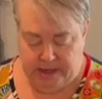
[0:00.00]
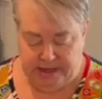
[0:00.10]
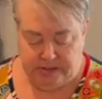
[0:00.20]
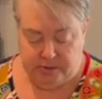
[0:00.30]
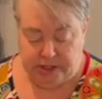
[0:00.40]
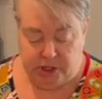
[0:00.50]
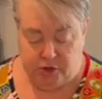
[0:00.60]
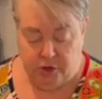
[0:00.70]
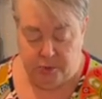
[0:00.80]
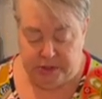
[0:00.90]
As I was saying,
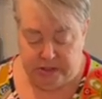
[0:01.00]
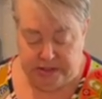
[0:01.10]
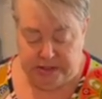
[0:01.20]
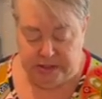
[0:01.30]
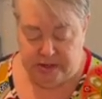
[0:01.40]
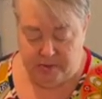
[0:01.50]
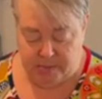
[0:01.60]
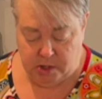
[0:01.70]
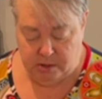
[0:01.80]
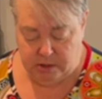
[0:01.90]
you could put this in another
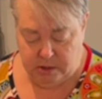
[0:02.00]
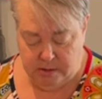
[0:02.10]
bowl,